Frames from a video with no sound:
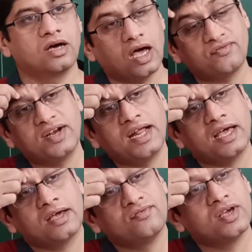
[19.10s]
every
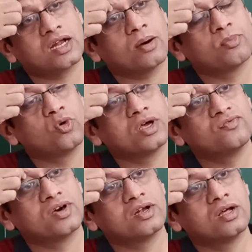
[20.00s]
day we are
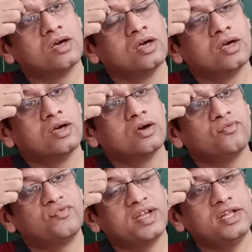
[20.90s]
uploading one
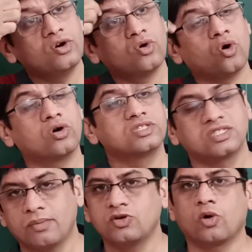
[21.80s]
video on
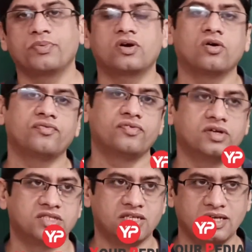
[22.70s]
some topic of
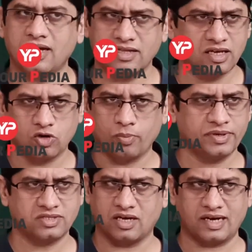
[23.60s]
GD, and the
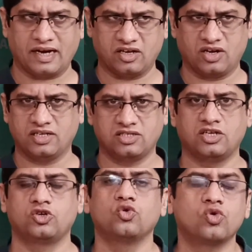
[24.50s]
topics are categorized
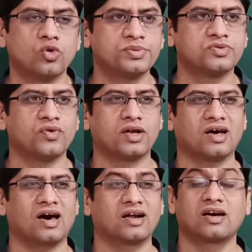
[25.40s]
in two groups.
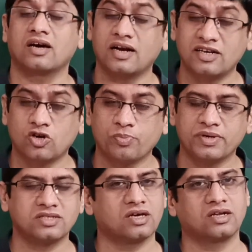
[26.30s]
One are current
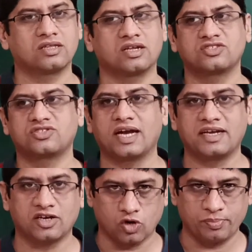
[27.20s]
topics, another are
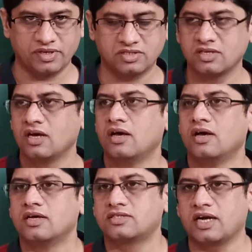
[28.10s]
static topics.
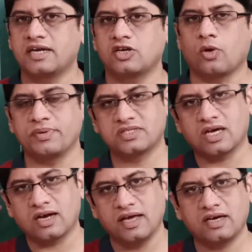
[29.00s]
Static topics
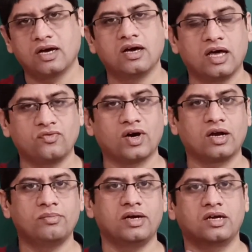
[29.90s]
are like
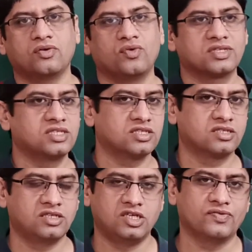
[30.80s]
environment
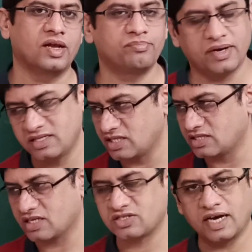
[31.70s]
versus development. This
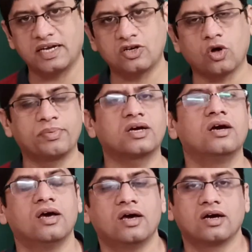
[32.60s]
is a static topic.
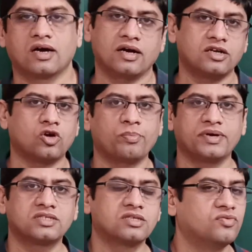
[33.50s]
Current
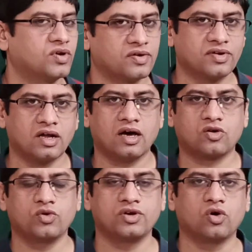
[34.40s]
topics, whatever
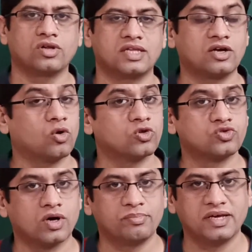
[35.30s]
are going on, that
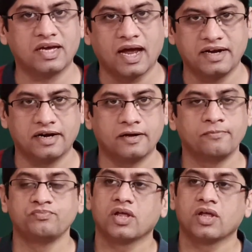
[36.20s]
also are being added.